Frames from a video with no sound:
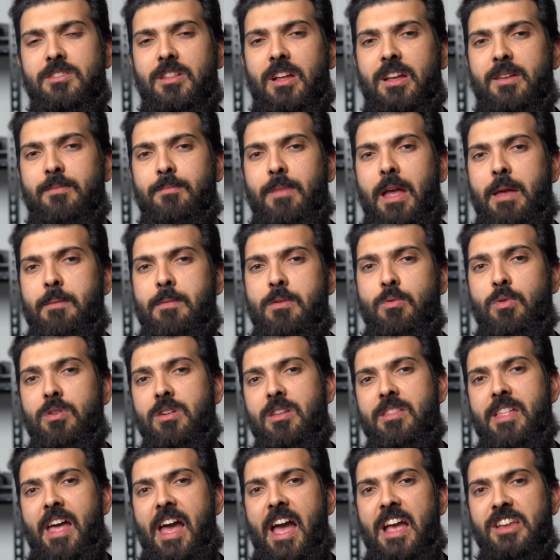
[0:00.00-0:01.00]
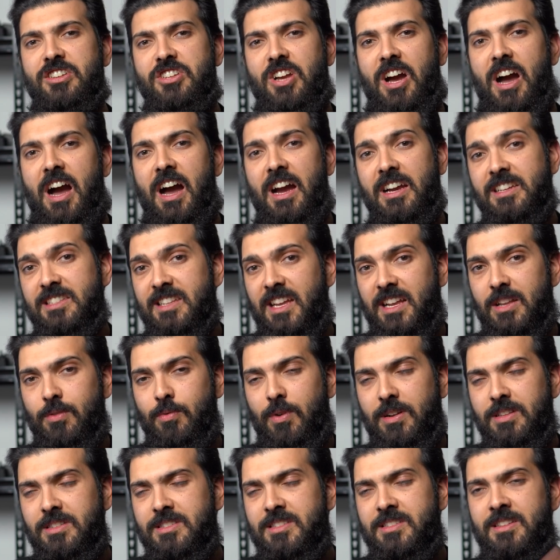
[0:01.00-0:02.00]
like maybe one of the Azure Architect
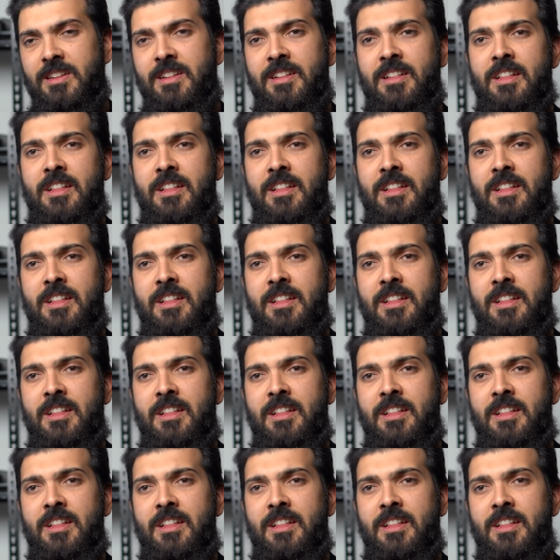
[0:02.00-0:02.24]
ones,